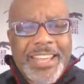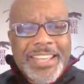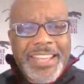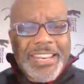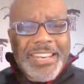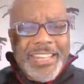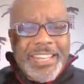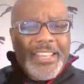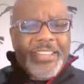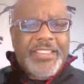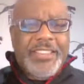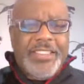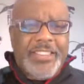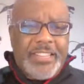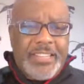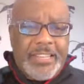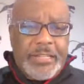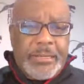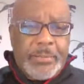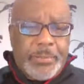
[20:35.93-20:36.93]
can
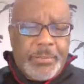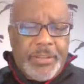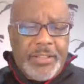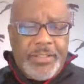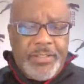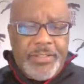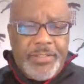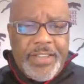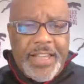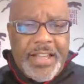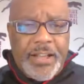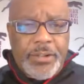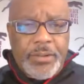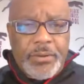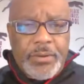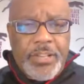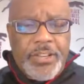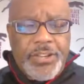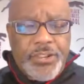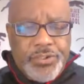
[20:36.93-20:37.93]
instantly deplete the
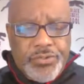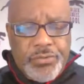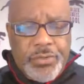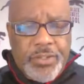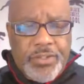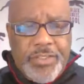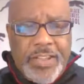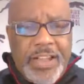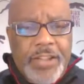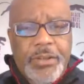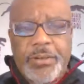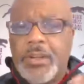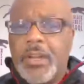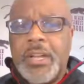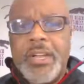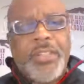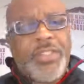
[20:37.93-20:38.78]
value and destroy the value.